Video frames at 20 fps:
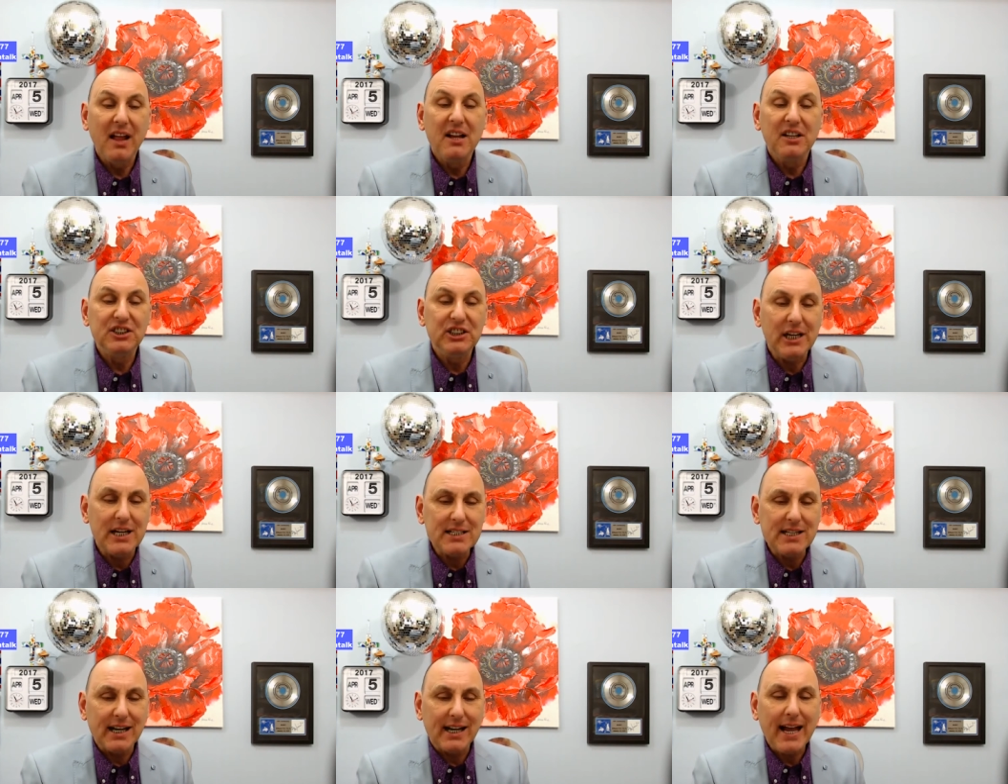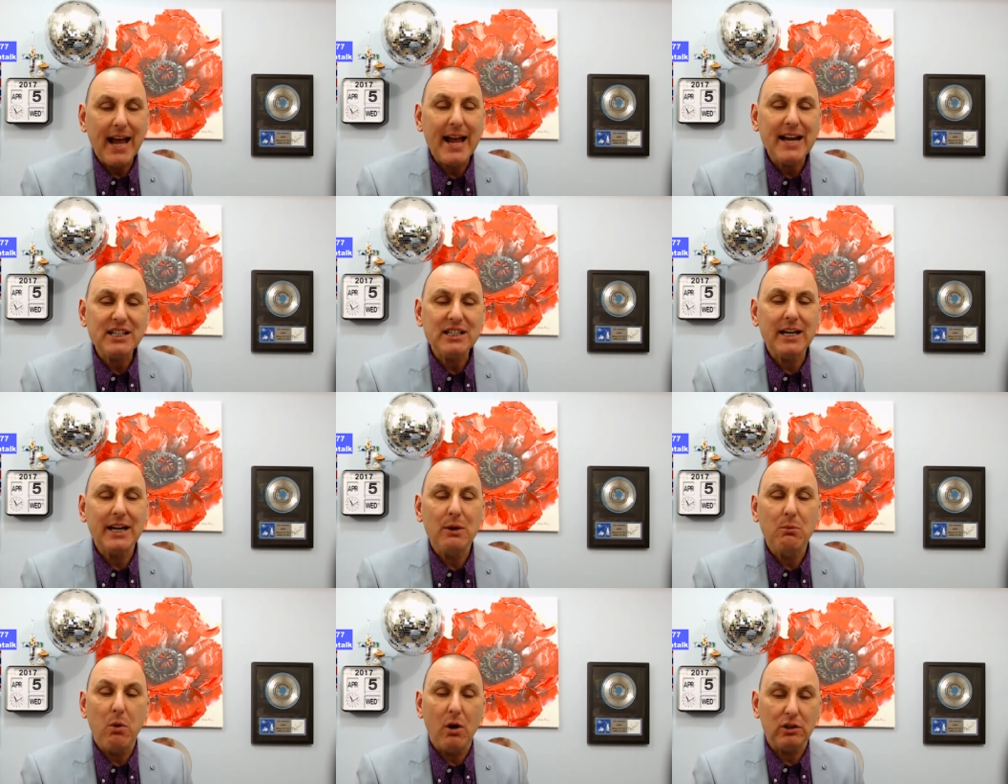She has
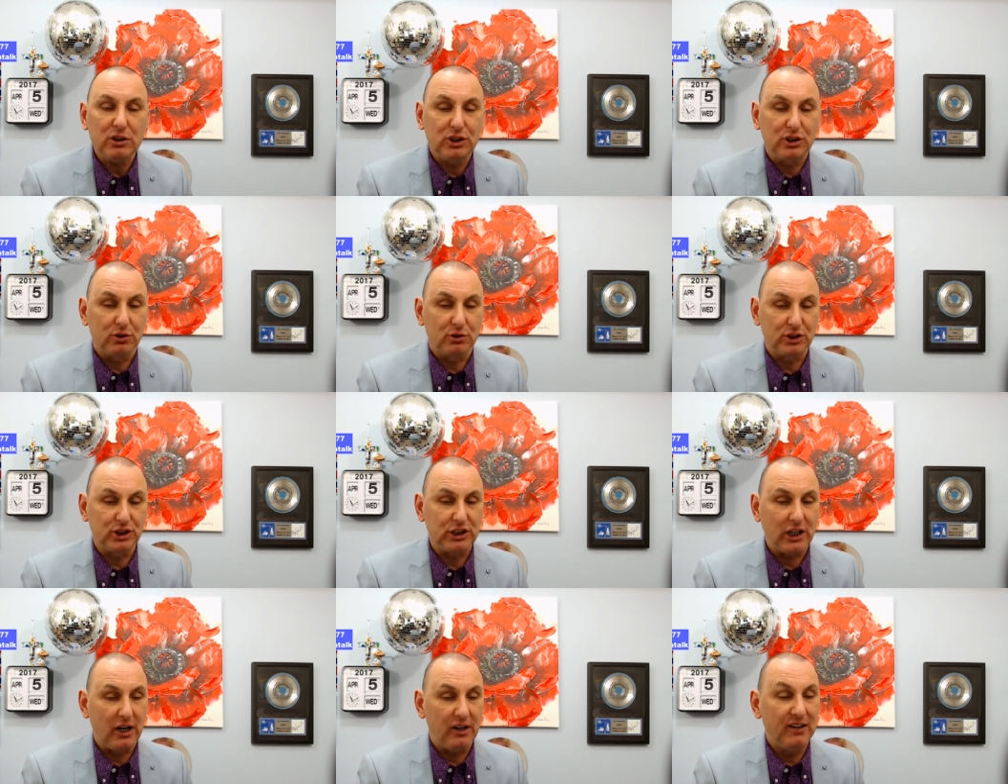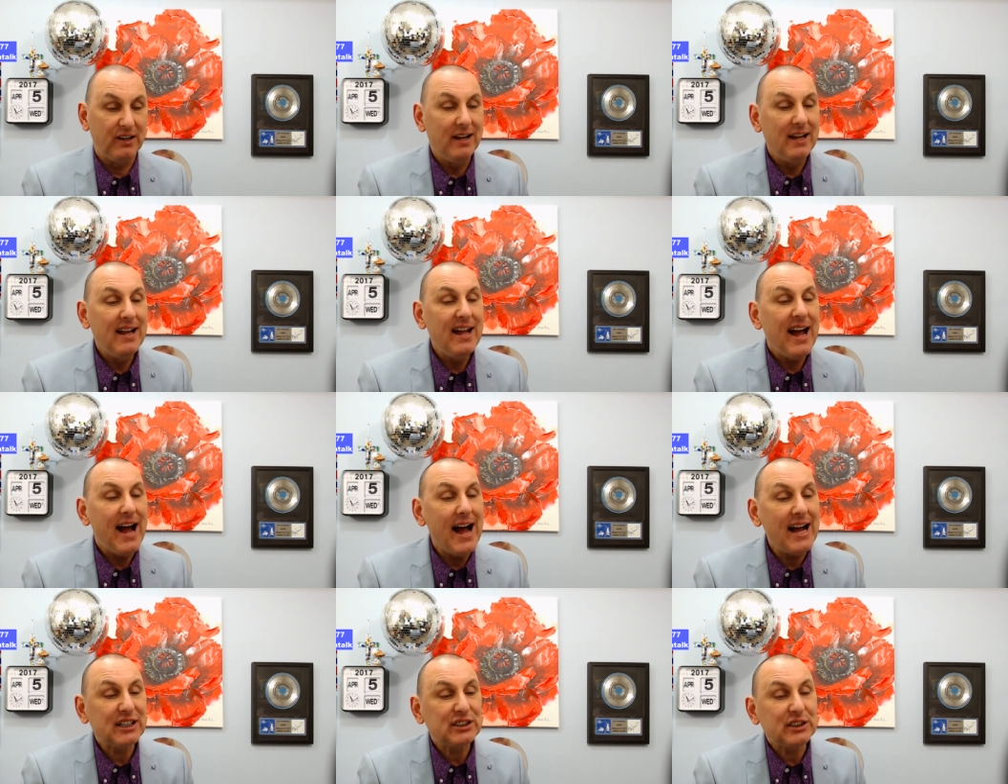occasionally watched your show.
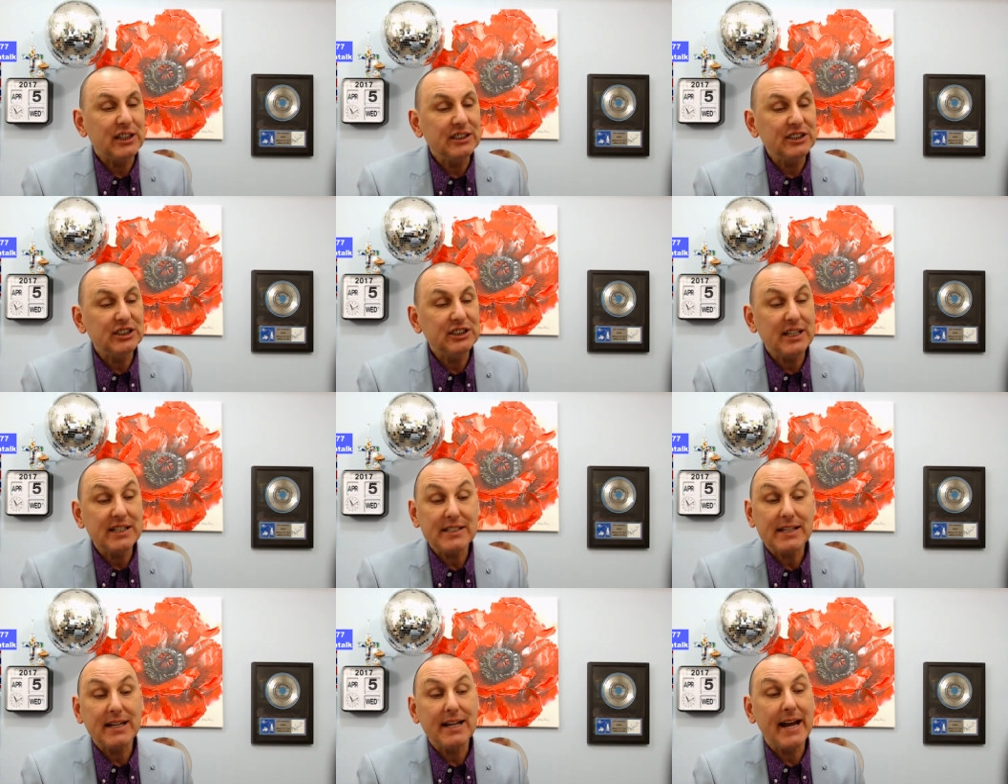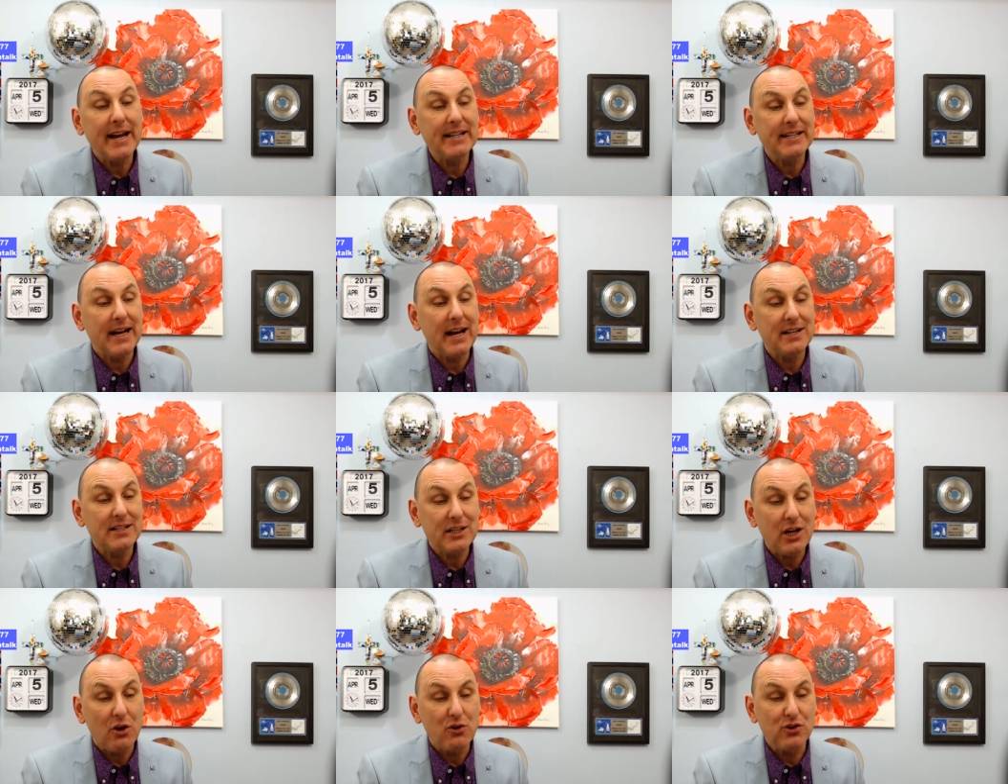Actually, she's the lady I
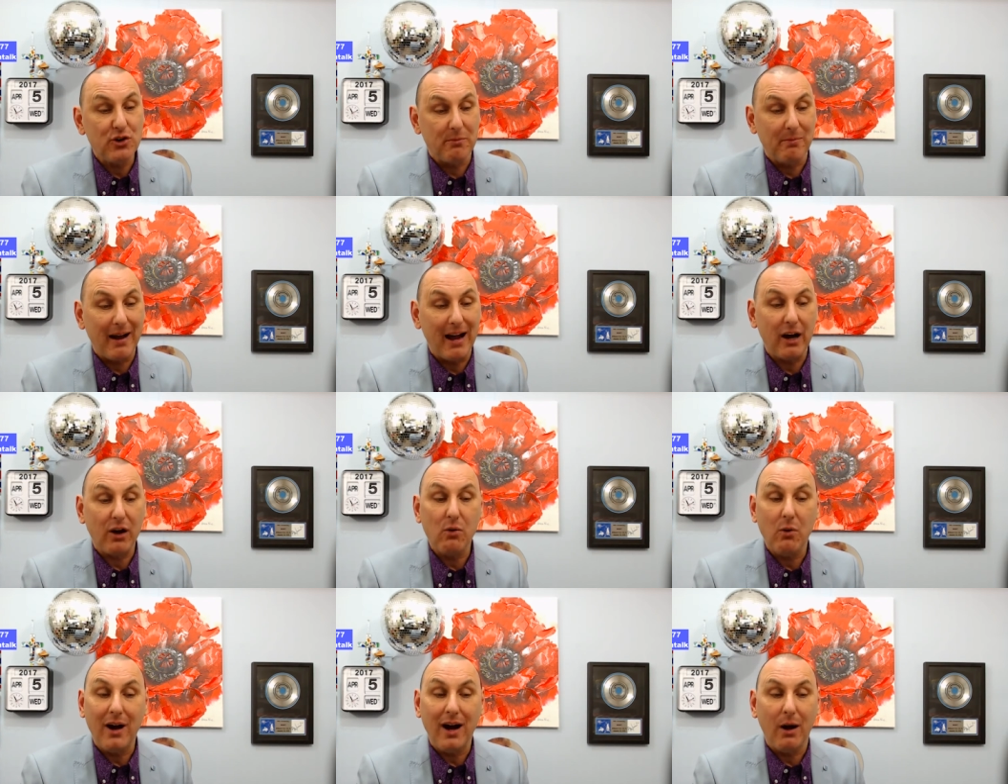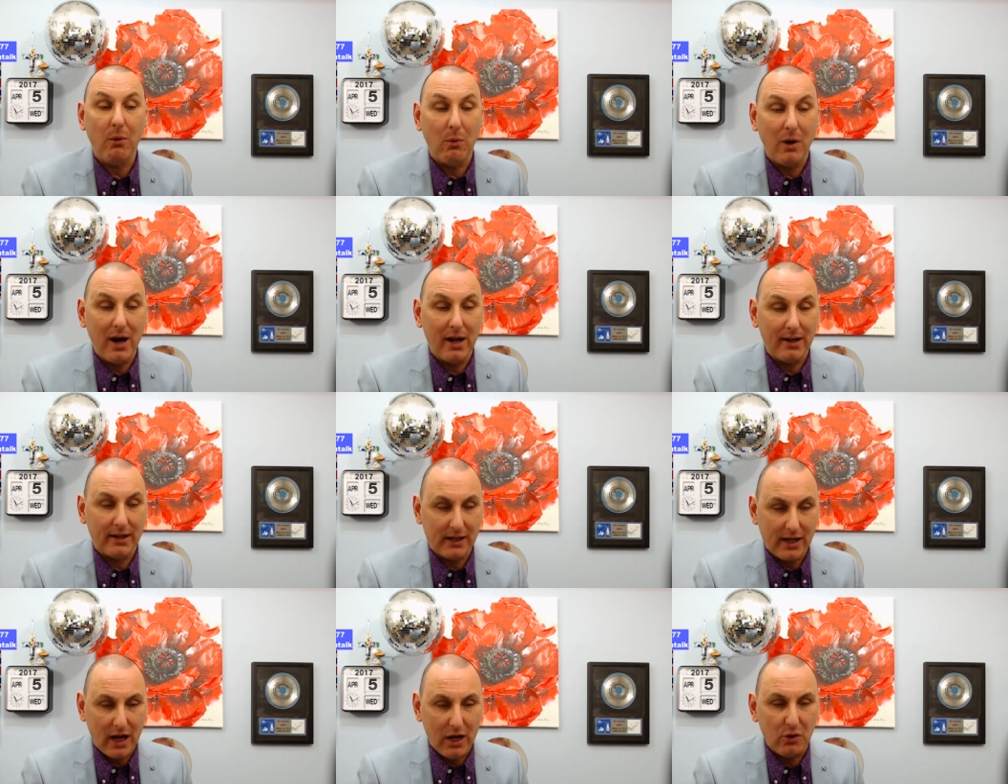told you about quite a while
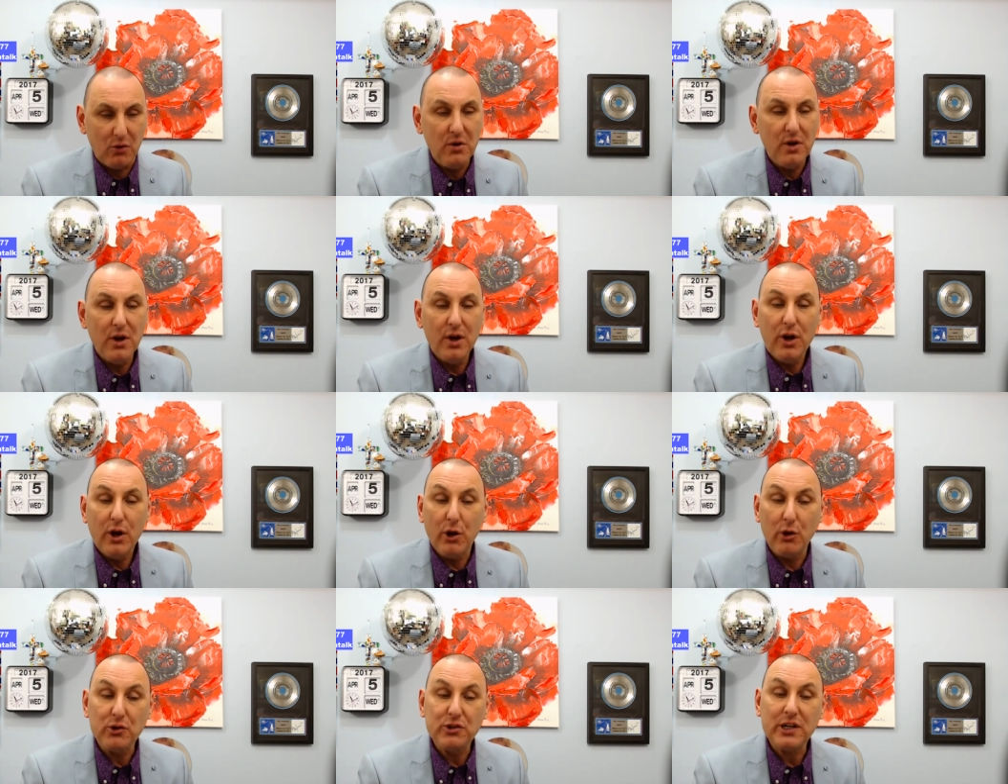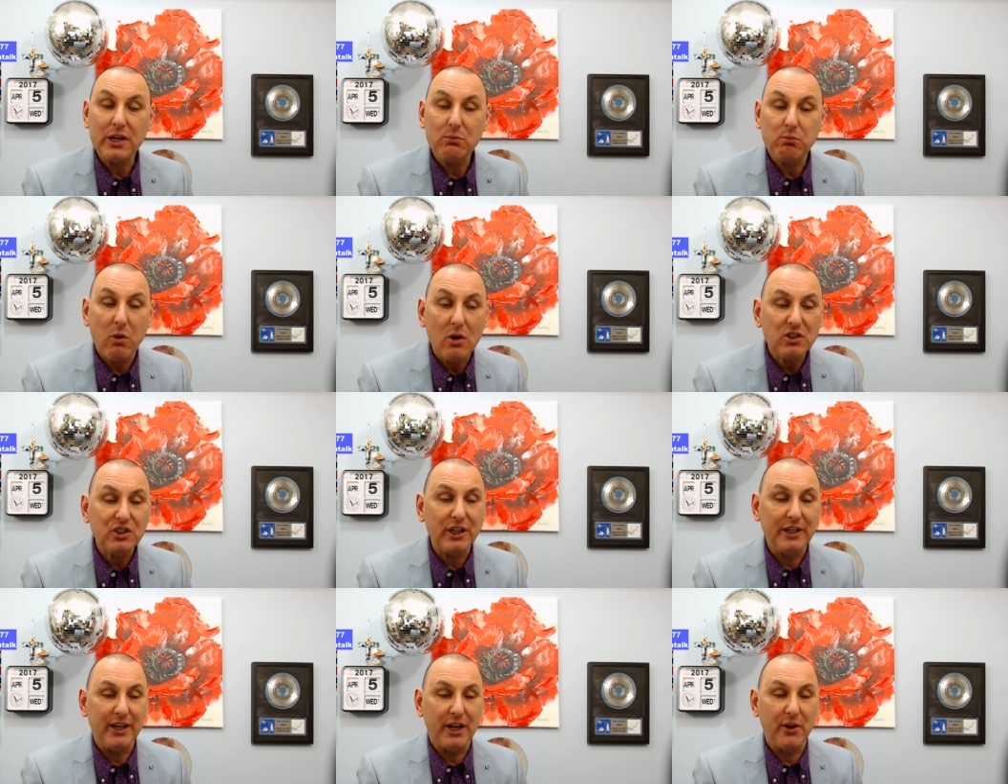ago who said
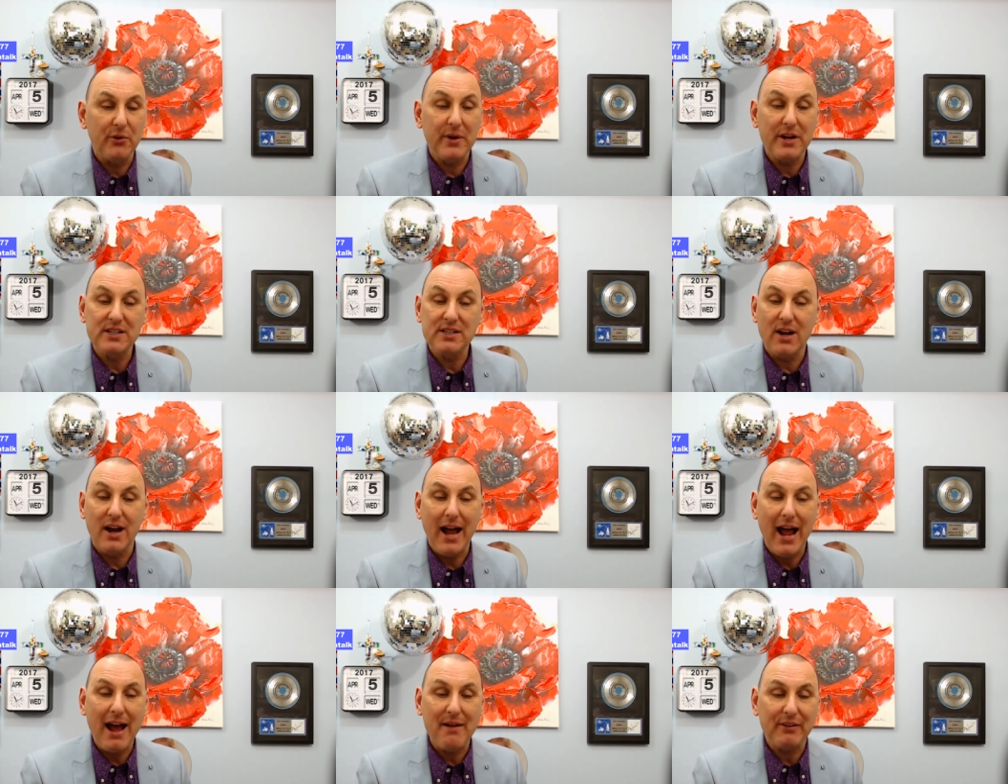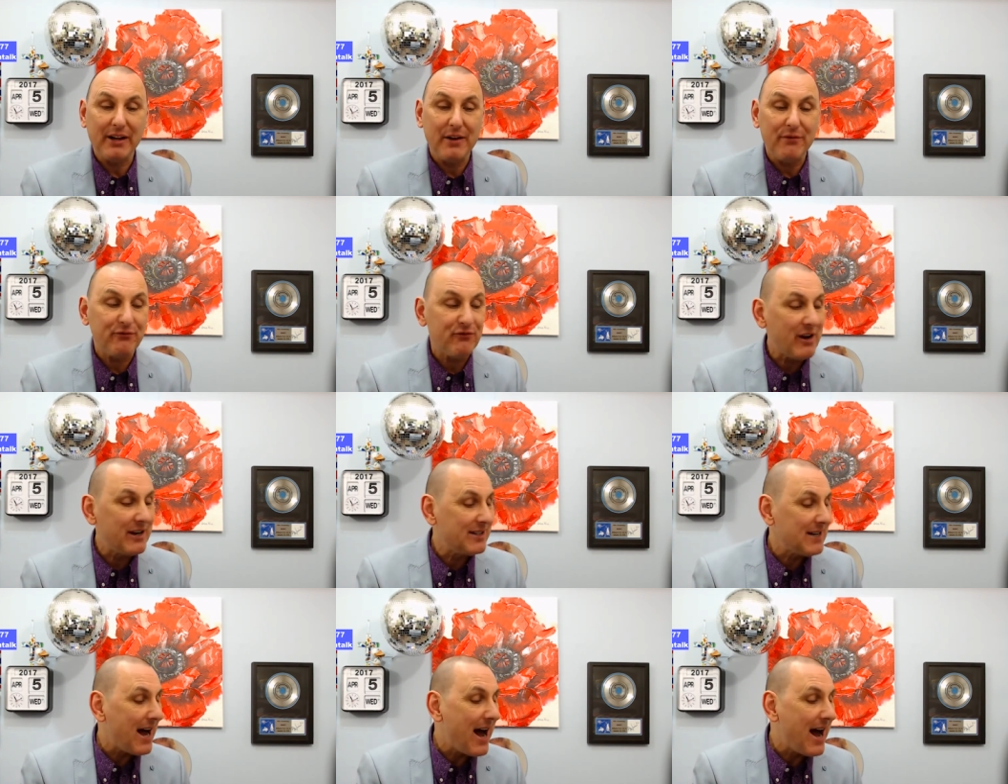watching you is like having a friend.